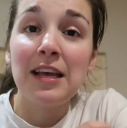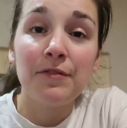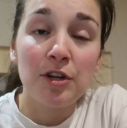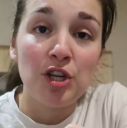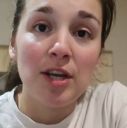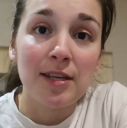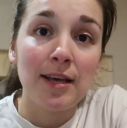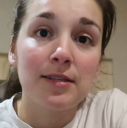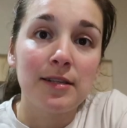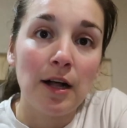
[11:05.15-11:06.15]
Even the
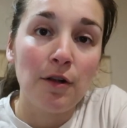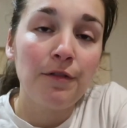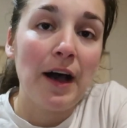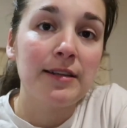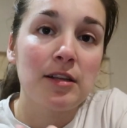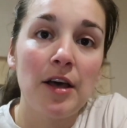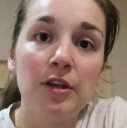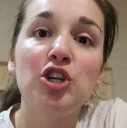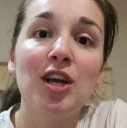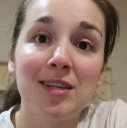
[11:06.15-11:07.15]
cheesecake itself has like
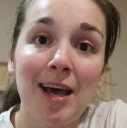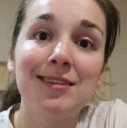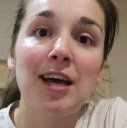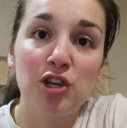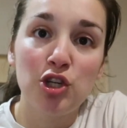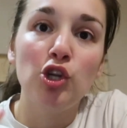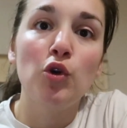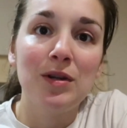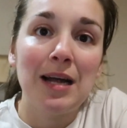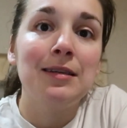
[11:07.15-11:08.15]
the cheesecake texture
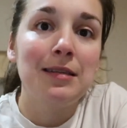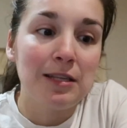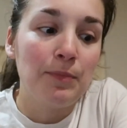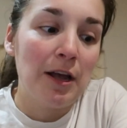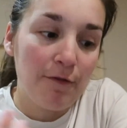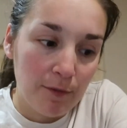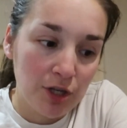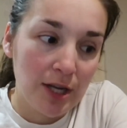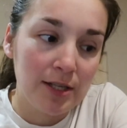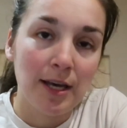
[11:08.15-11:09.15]
you would anticipate from a
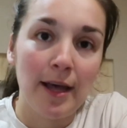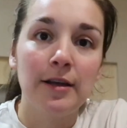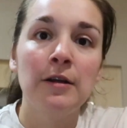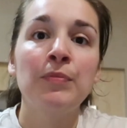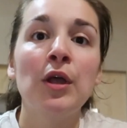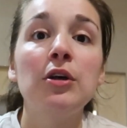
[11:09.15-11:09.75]
cheesecake.